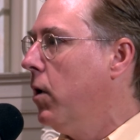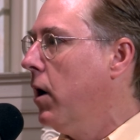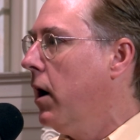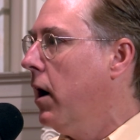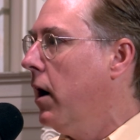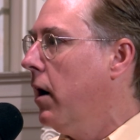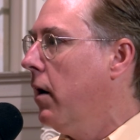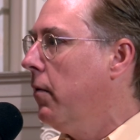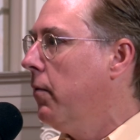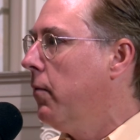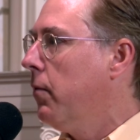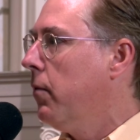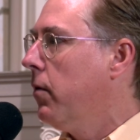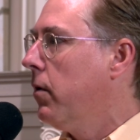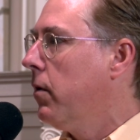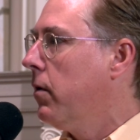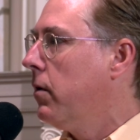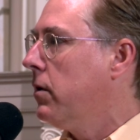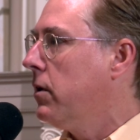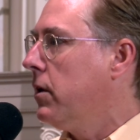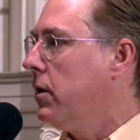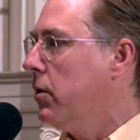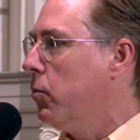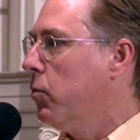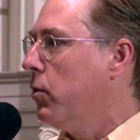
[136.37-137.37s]
Uh,
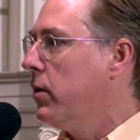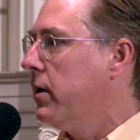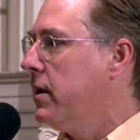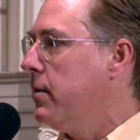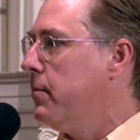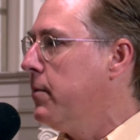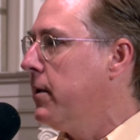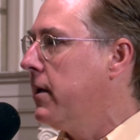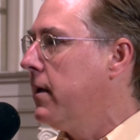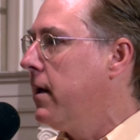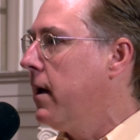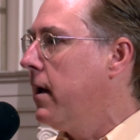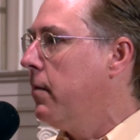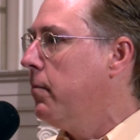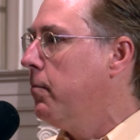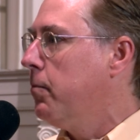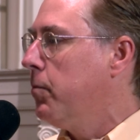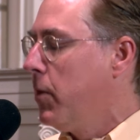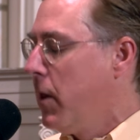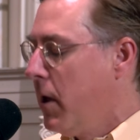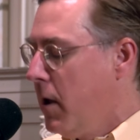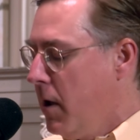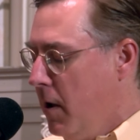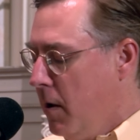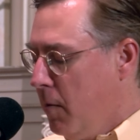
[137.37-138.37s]
you know, when he became
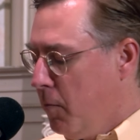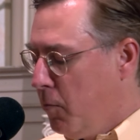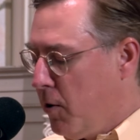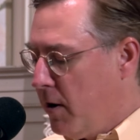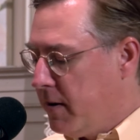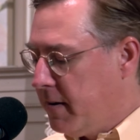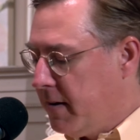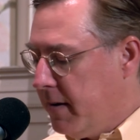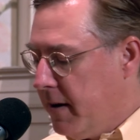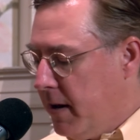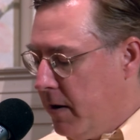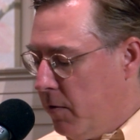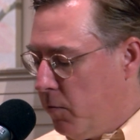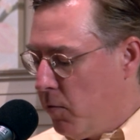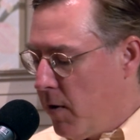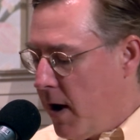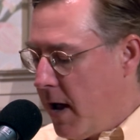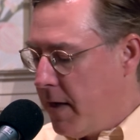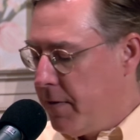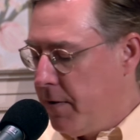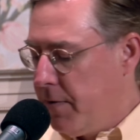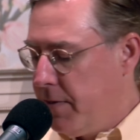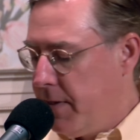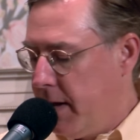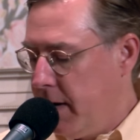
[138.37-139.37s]
president,
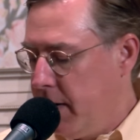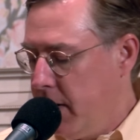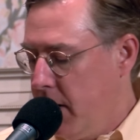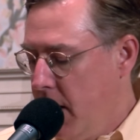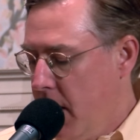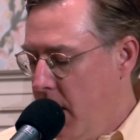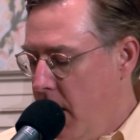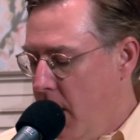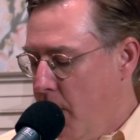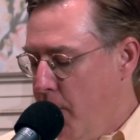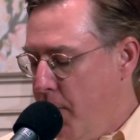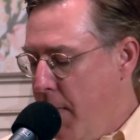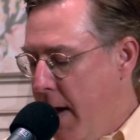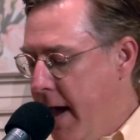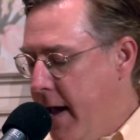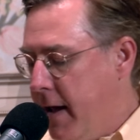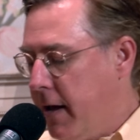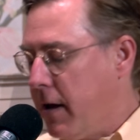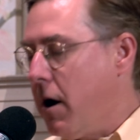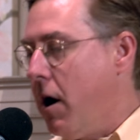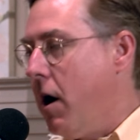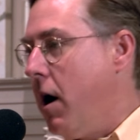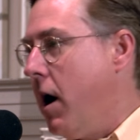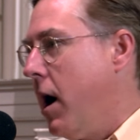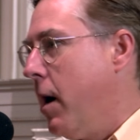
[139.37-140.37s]
rather than
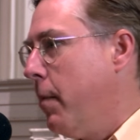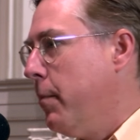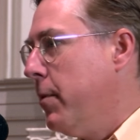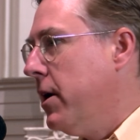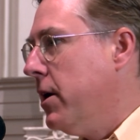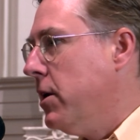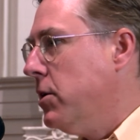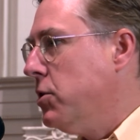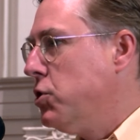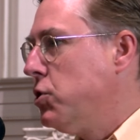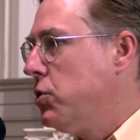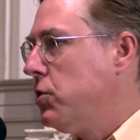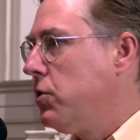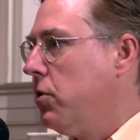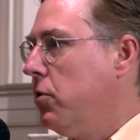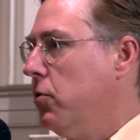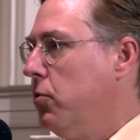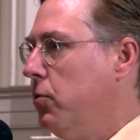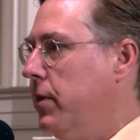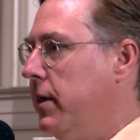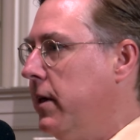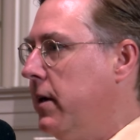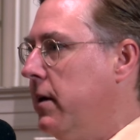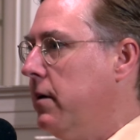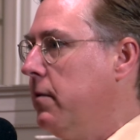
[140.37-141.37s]
paying homage to
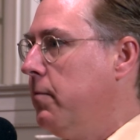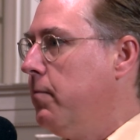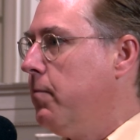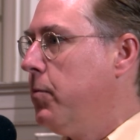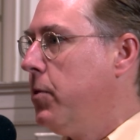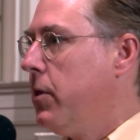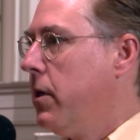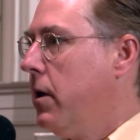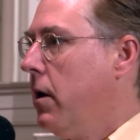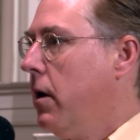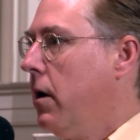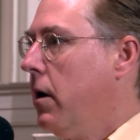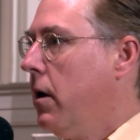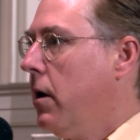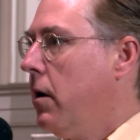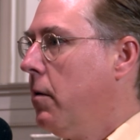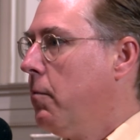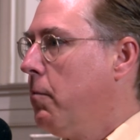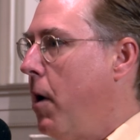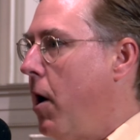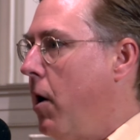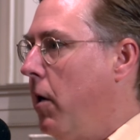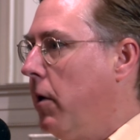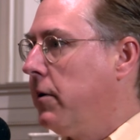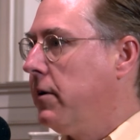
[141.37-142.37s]
the
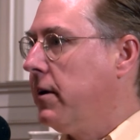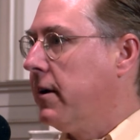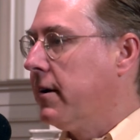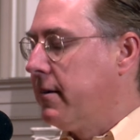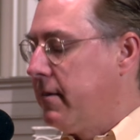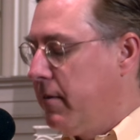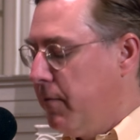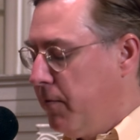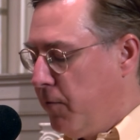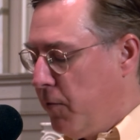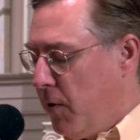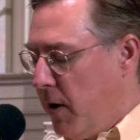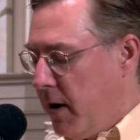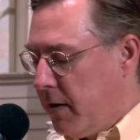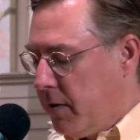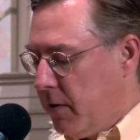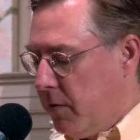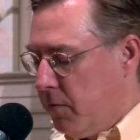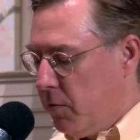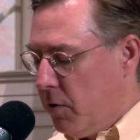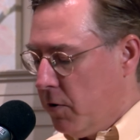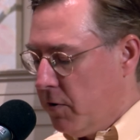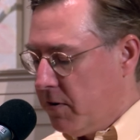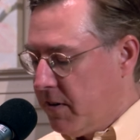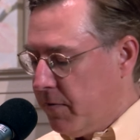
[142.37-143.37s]
politics of
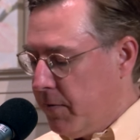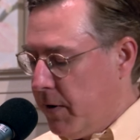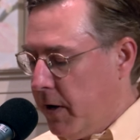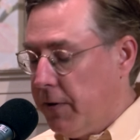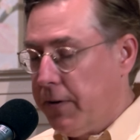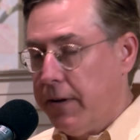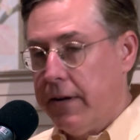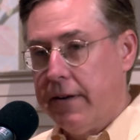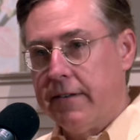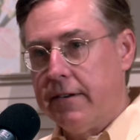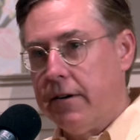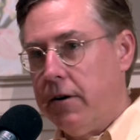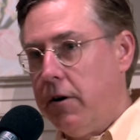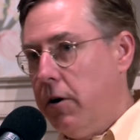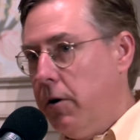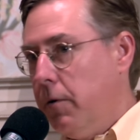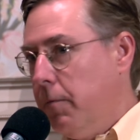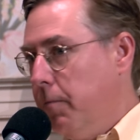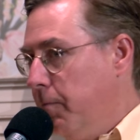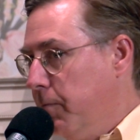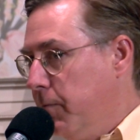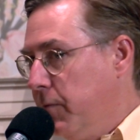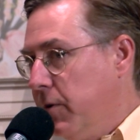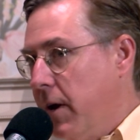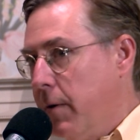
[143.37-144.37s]
Franklin Roosevelt, as
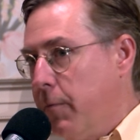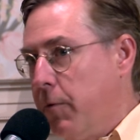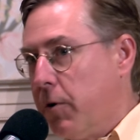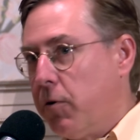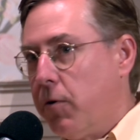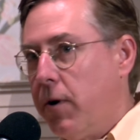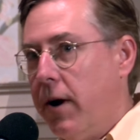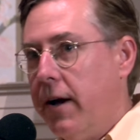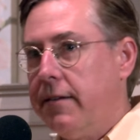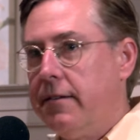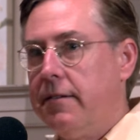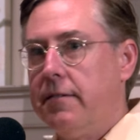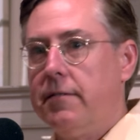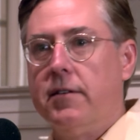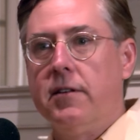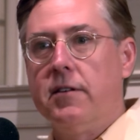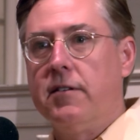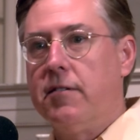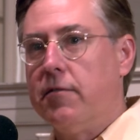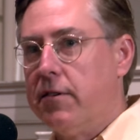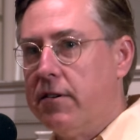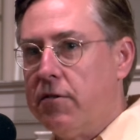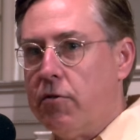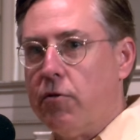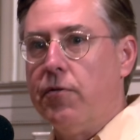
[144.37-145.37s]
all Democrats, this
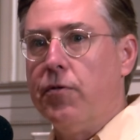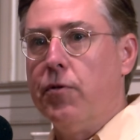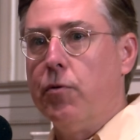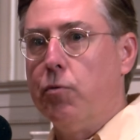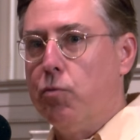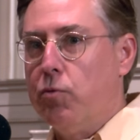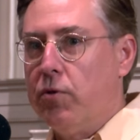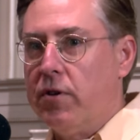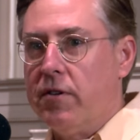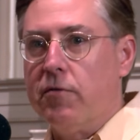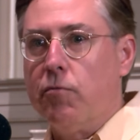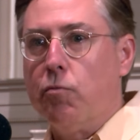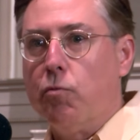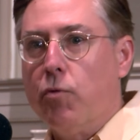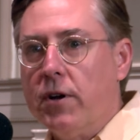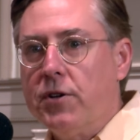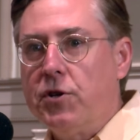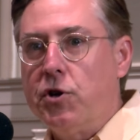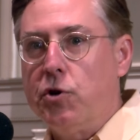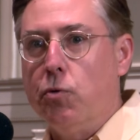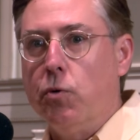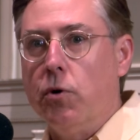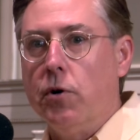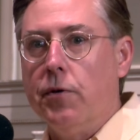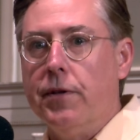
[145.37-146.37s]
was sort of the, this
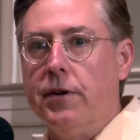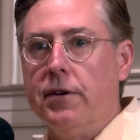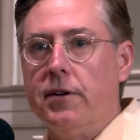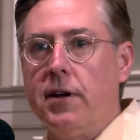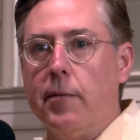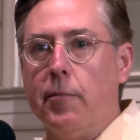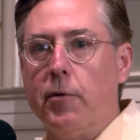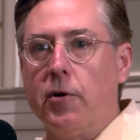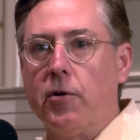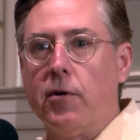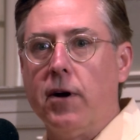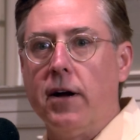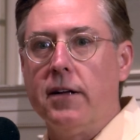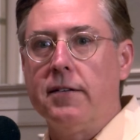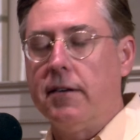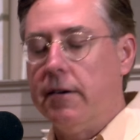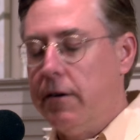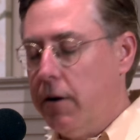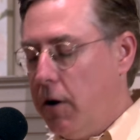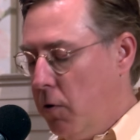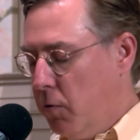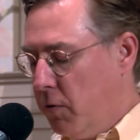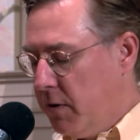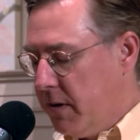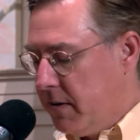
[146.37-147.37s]
ritual that Democrats had
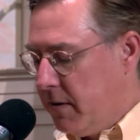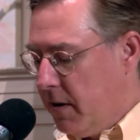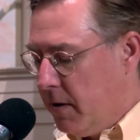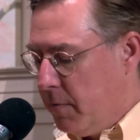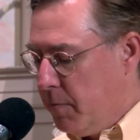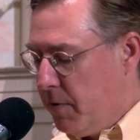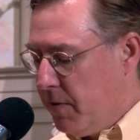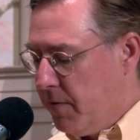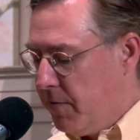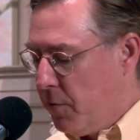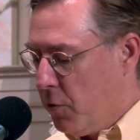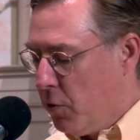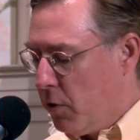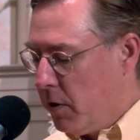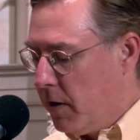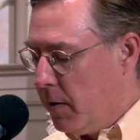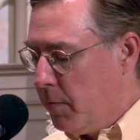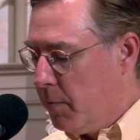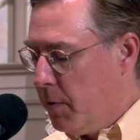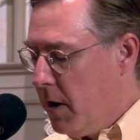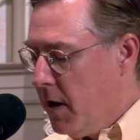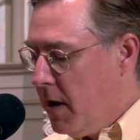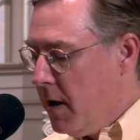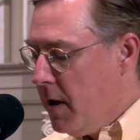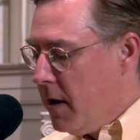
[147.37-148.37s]
always done before him.